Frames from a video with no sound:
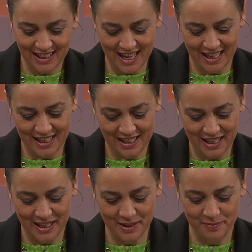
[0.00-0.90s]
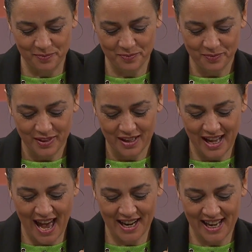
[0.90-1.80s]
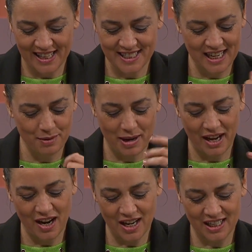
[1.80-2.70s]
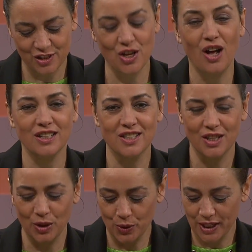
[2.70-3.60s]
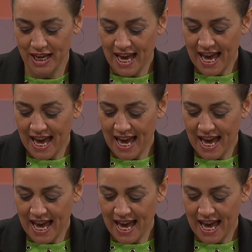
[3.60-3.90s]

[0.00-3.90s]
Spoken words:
like Hannah had said, my heart exalts the Lord.